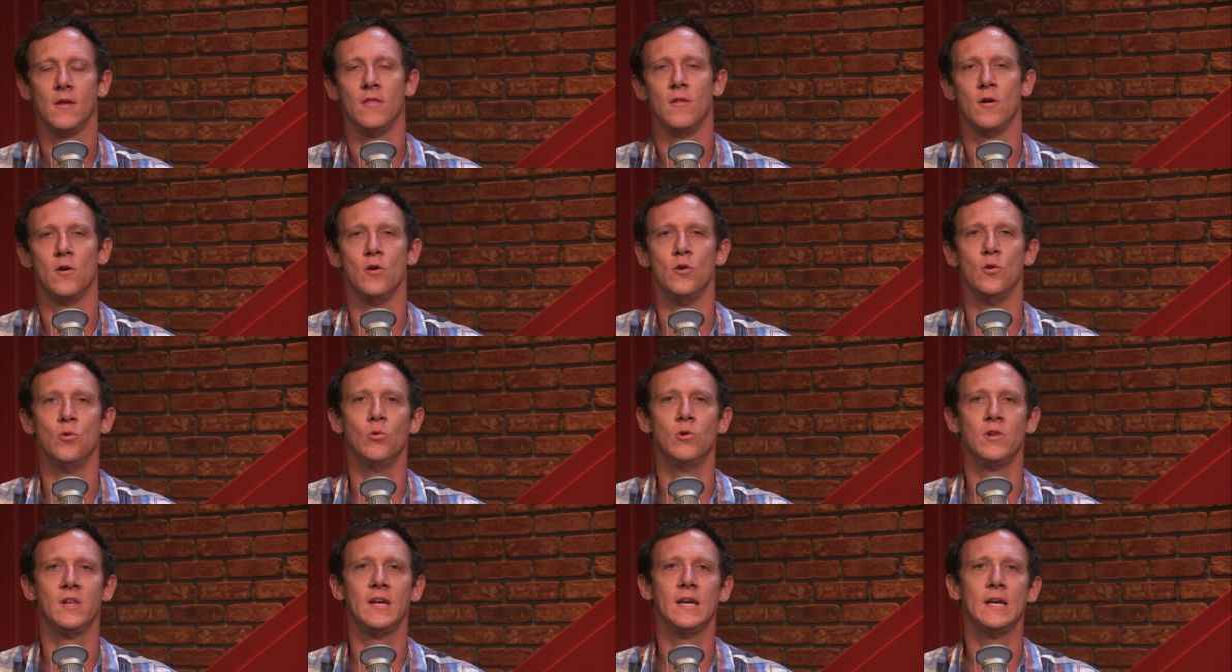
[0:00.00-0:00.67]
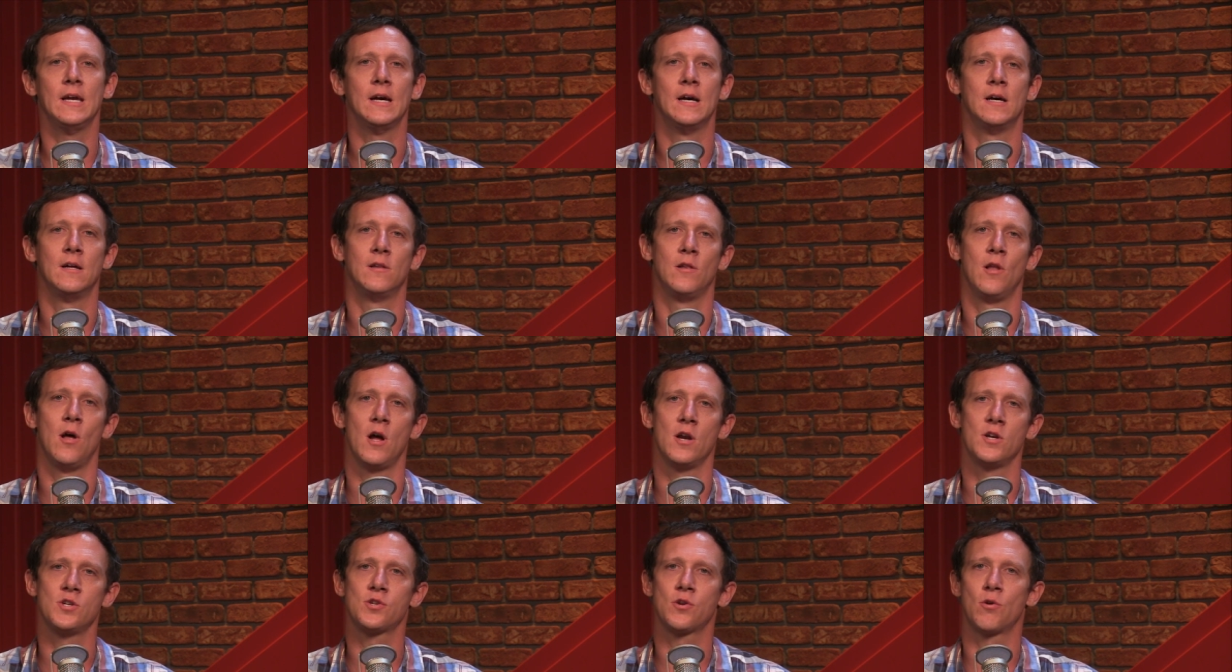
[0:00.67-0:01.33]
their newly uh,
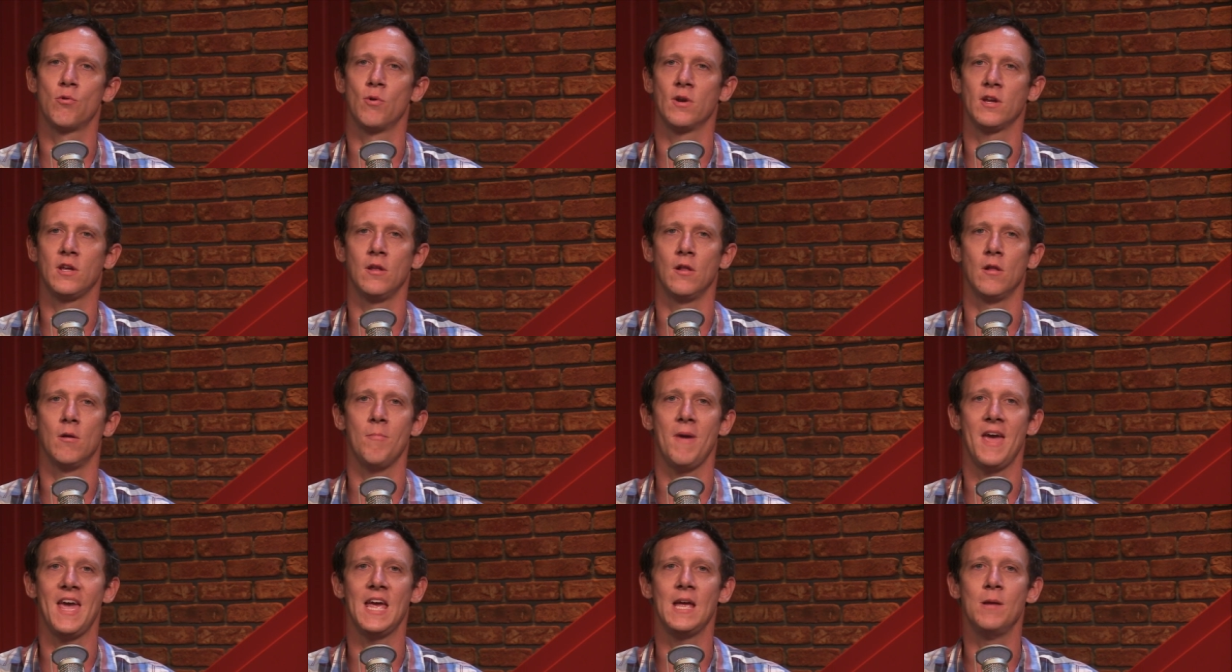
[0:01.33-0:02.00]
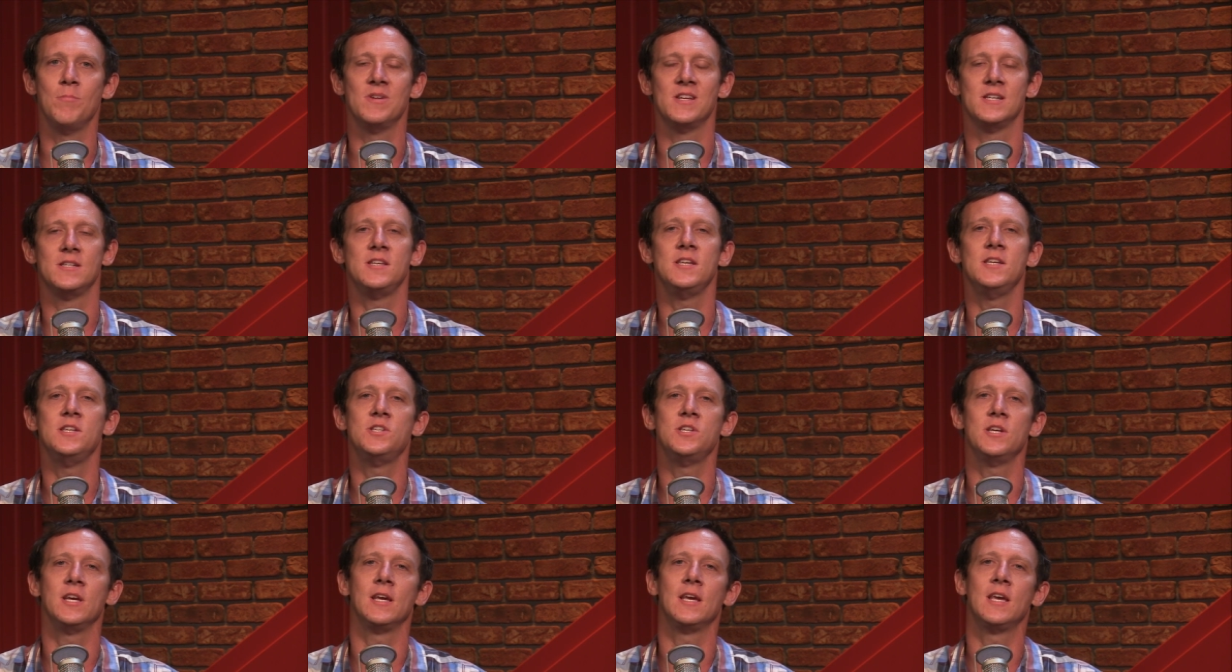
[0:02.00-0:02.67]
launched curriculum aimed at
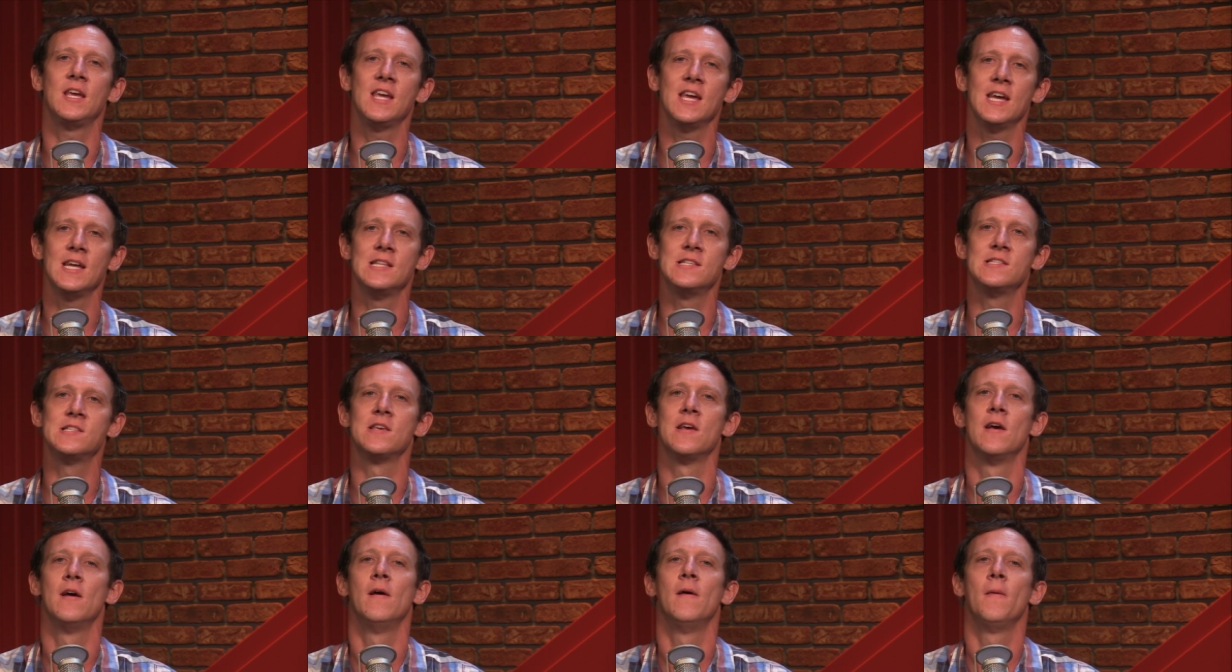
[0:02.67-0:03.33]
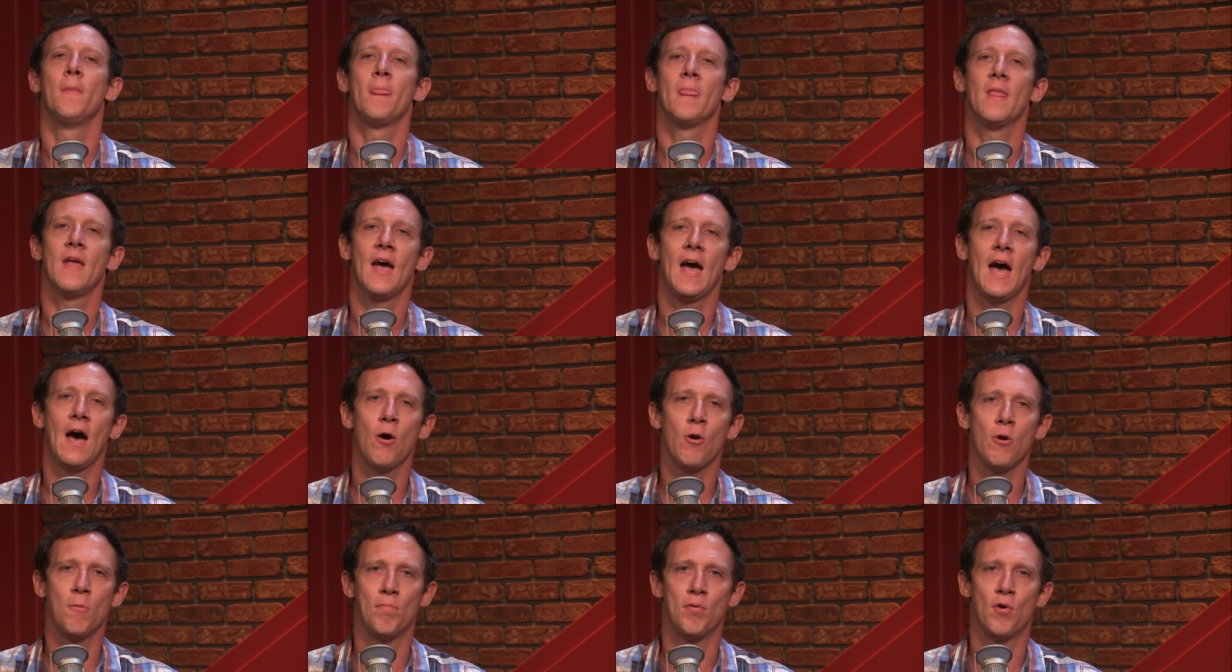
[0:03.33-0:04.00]
teaching kids
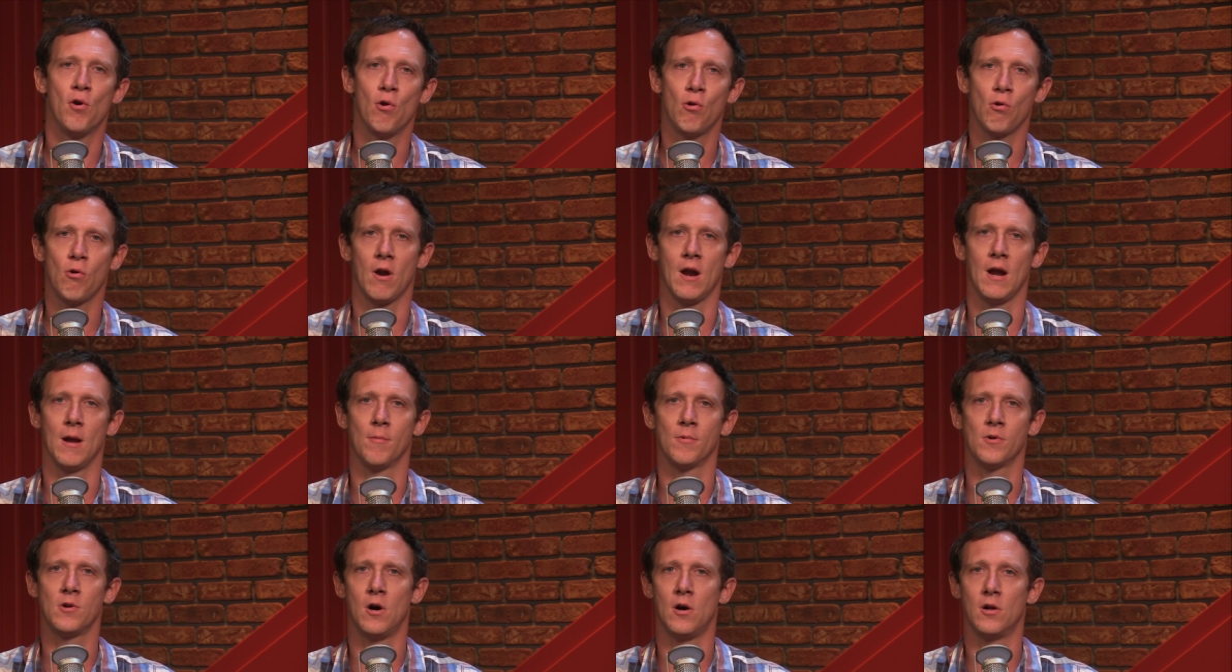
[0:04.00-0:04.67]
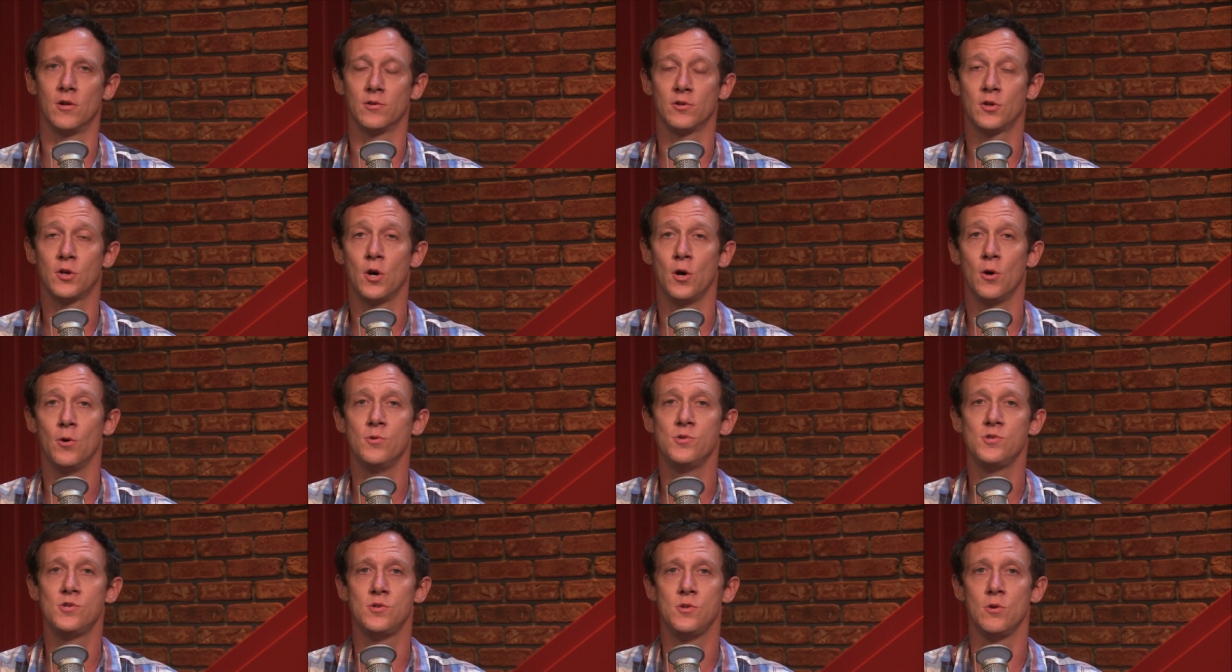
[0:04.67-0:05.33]
how to program called
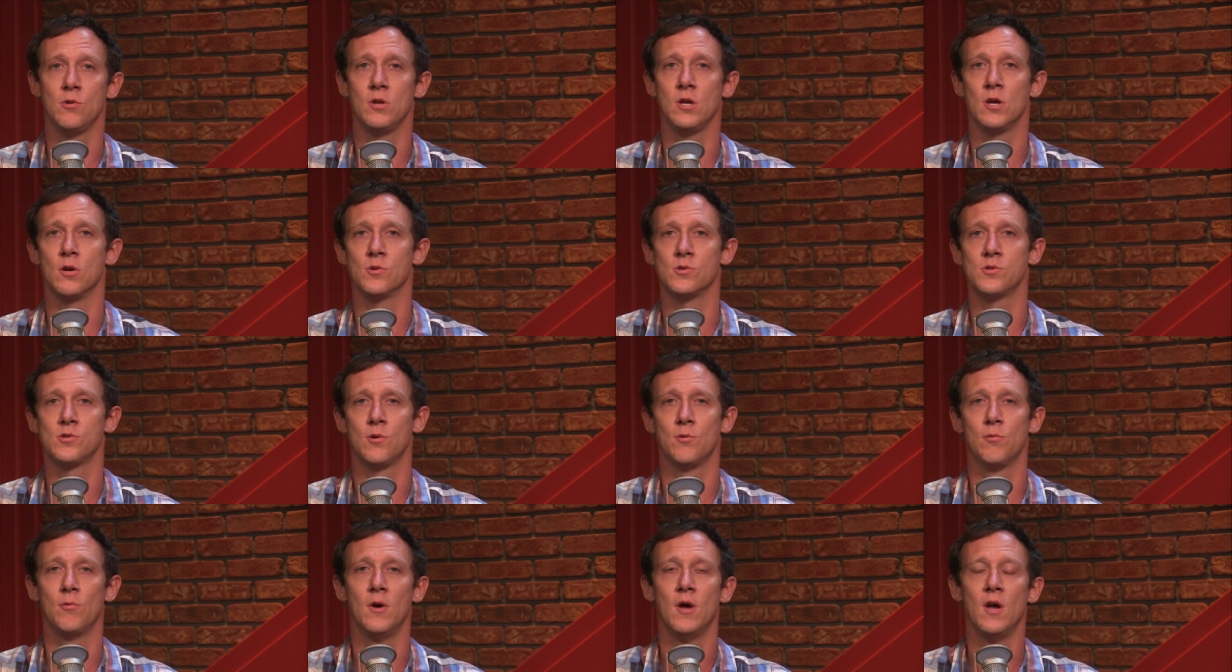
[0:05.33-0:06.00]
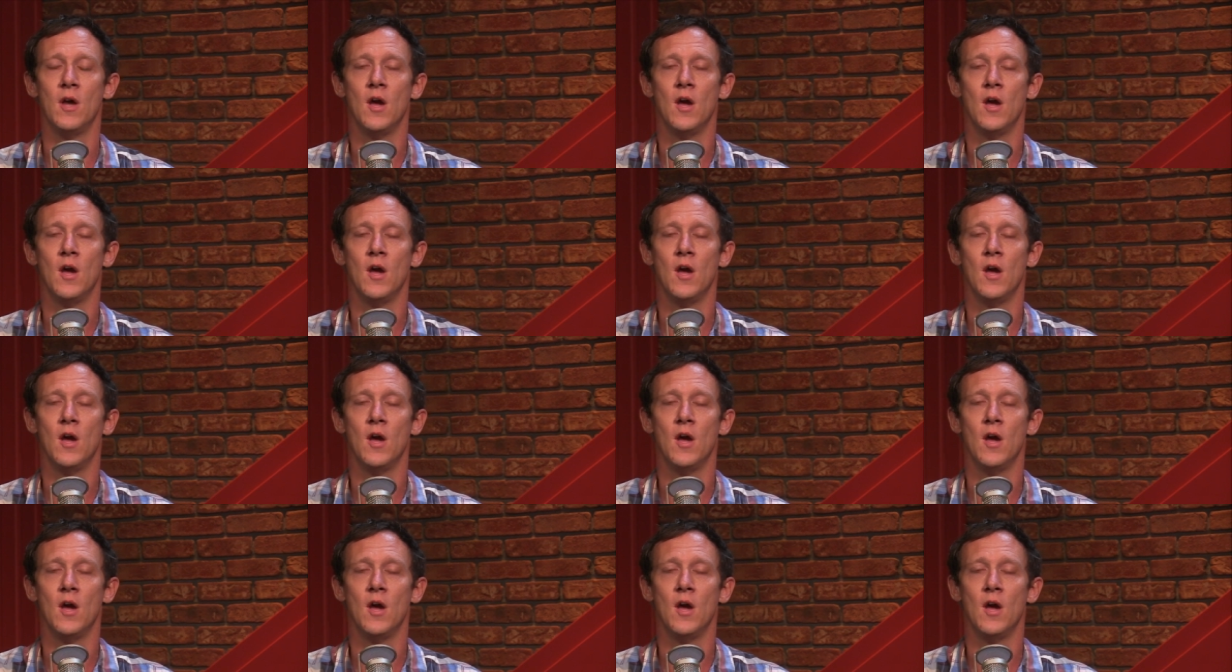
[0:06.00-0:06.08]
Code Studio. So,